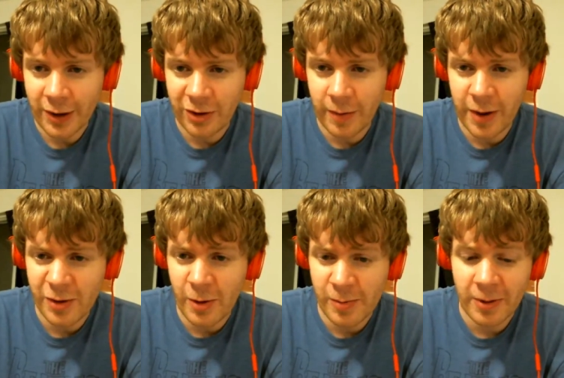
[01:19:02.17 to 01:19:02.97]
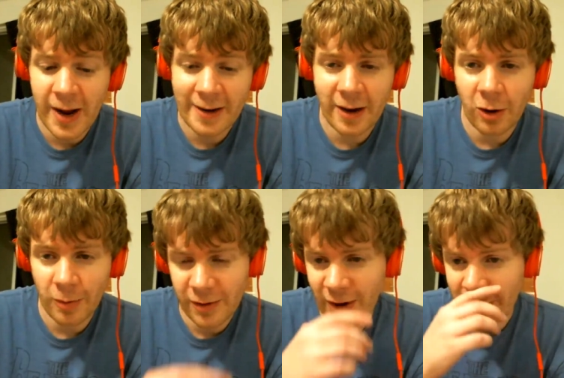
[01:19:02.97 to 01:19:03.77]
Like, he was supposed to be protecting her,
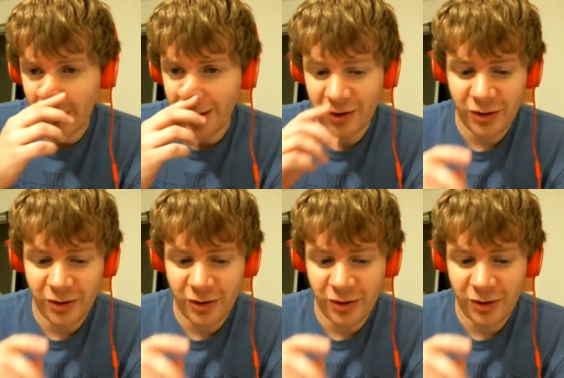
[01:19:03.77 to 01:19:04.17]
but he found out, like,